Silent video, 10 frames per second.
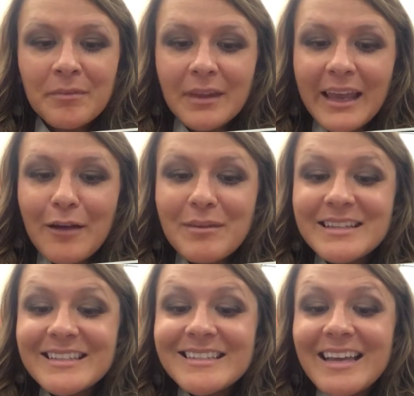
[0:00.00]
Can't we
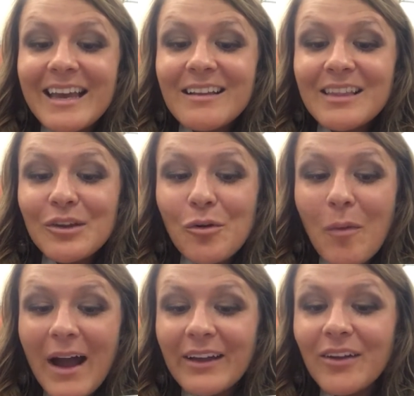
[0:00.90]
stay a little
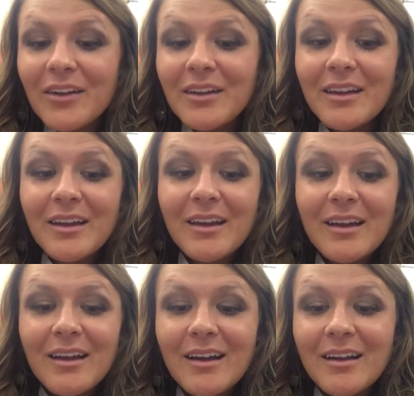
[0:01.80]
while?
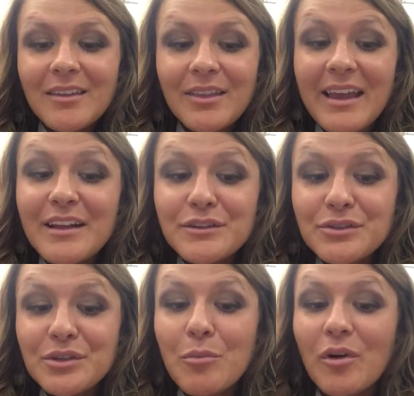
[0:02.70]
The answer
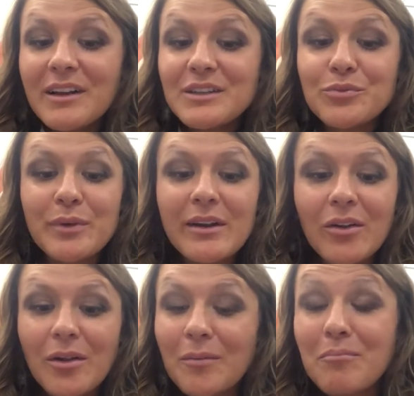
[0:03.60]
to Morgan's
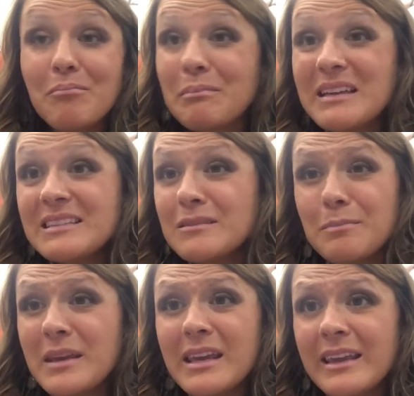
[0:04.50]
riddle must
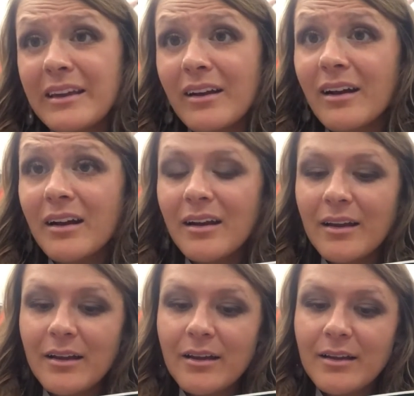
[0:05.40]
be here,
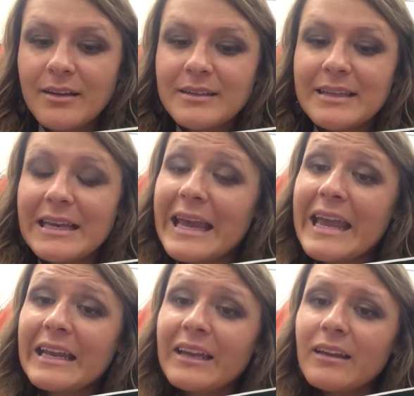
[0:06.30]
said
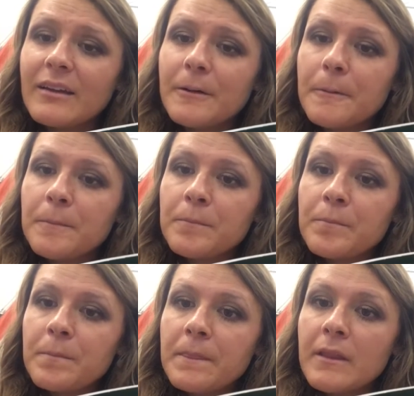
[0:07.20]
Annie.
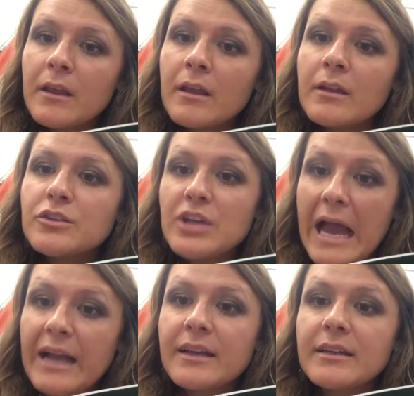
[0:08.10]

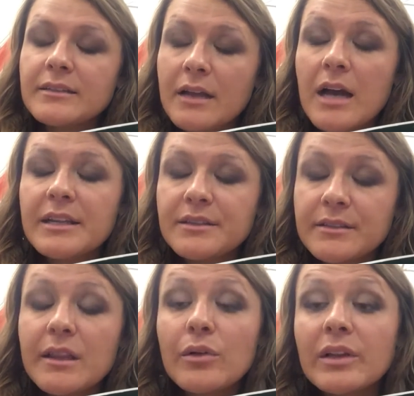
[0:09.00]
Jack nodded
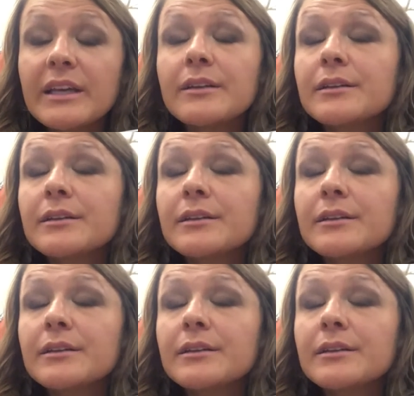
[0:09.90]
slowly.